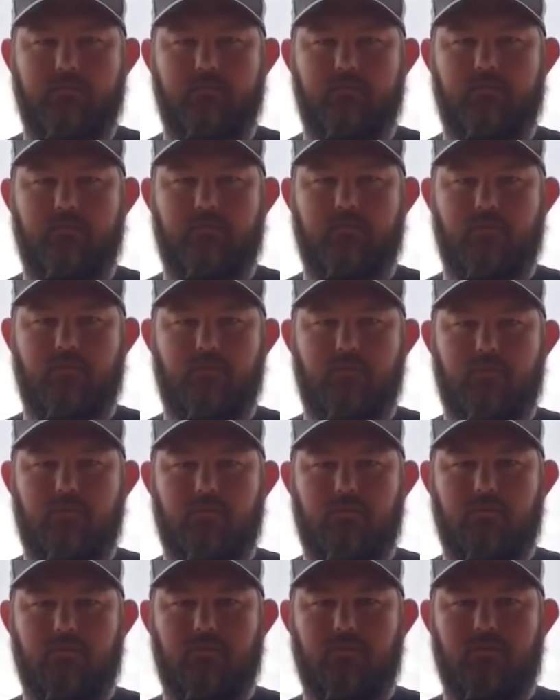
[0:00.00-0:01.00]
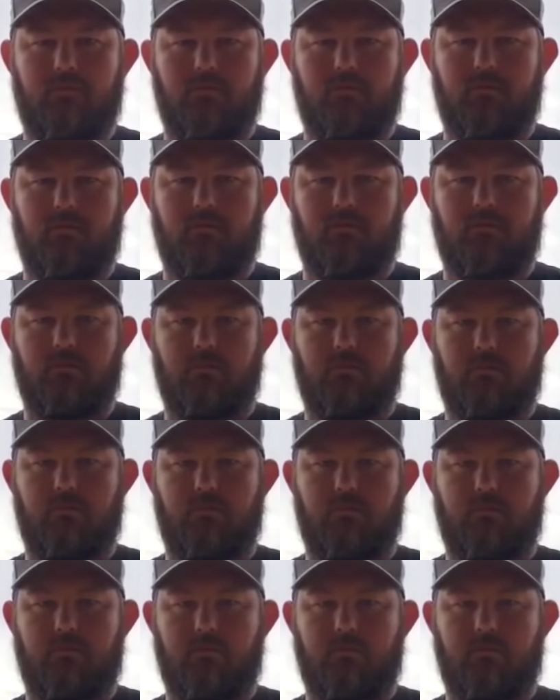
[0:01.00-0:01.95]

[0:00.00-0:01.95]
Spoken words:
Nothing is said.